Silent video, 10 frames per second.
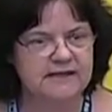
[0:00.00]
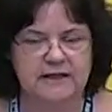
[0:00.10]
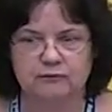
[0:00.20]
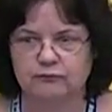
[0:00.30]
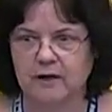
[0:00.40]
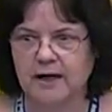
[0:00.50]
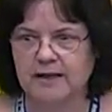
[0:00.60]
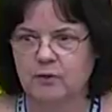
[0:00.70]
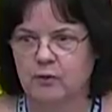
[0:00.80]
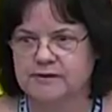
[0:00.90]
they could ride
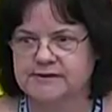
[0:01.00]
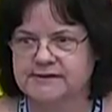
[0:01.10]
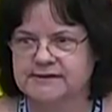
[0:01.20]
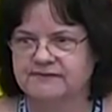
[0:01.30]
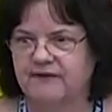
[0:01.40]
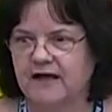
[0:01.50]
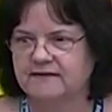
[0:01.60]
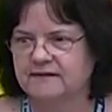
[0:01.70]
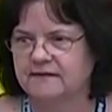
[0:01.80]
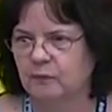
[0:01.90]
horses as
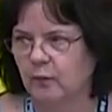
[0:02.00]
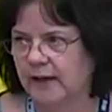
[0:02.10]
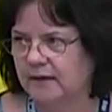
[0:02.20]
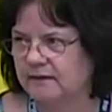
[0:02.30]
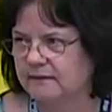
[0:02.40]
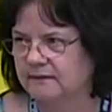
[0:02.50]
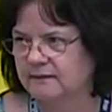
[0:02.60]
fast as the wind